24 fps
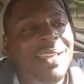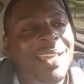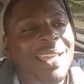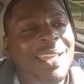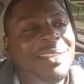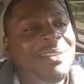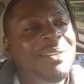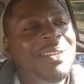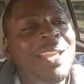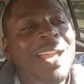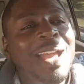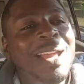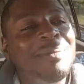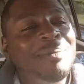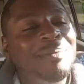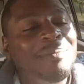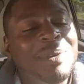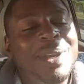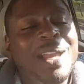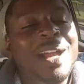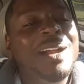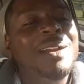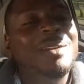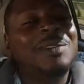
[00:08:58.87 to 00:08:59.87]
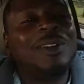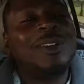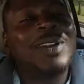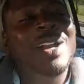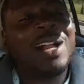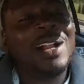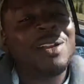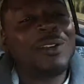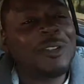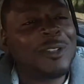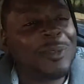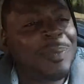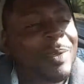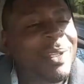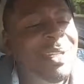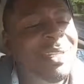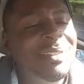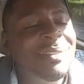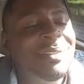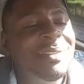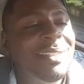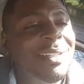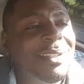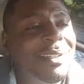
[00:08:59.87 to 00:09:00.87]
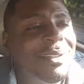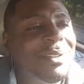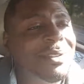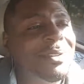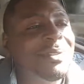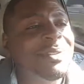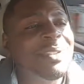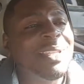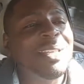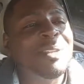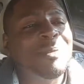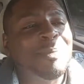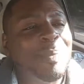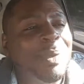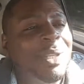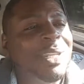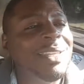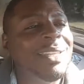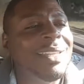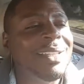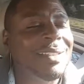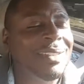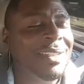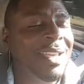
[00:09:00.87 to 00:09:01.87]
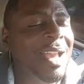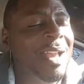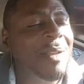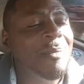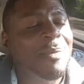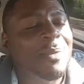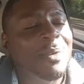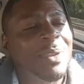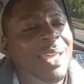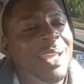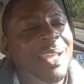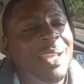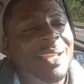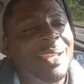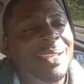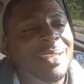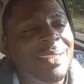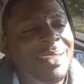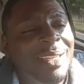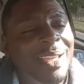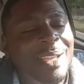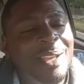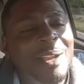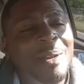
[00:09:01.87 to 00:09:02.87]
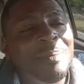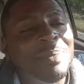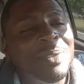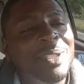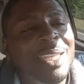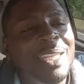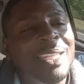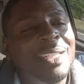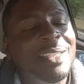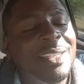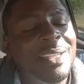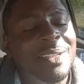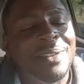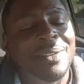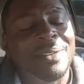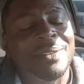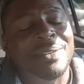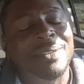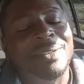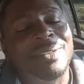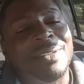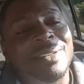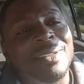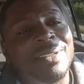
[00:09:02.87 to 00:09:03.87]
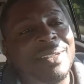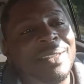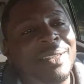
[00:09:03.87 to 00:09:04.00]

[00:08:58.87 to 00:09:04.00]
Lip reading: And you got congressmen and senators that's been in the job for like umpteen years.